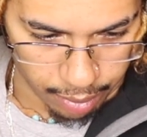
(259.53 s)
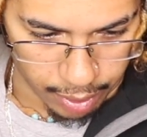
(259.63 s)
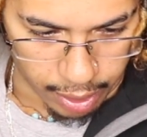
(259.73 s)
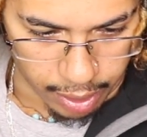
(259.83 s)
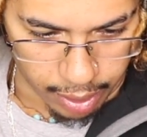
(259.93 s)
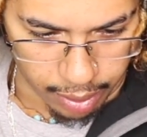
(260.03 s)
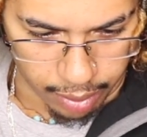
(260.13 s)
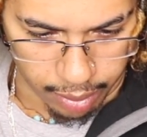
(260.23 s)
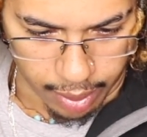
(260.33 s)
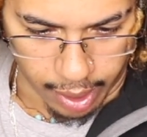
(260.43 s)
So
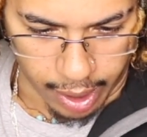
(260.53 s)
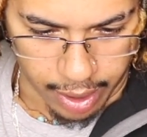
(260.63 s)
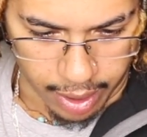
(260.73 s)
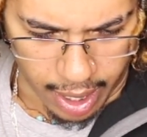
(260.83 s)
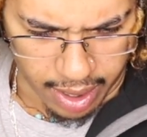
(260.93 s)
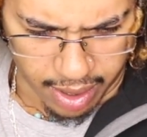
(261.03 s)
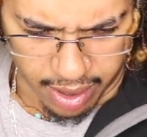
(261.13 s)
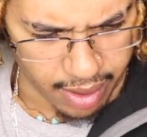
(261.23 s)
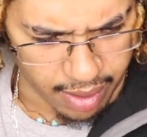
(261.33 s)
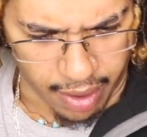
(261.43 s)
I guess
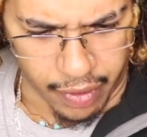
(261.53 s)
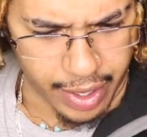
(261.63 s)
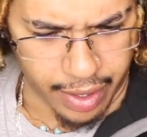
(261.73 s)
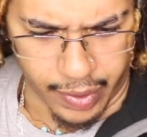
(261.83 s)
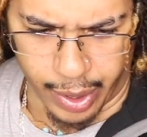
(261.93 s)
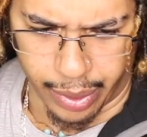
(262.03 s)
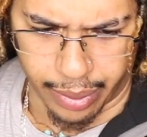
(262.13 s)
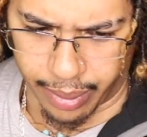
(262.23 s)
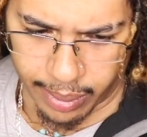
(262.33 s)
that's offensive too.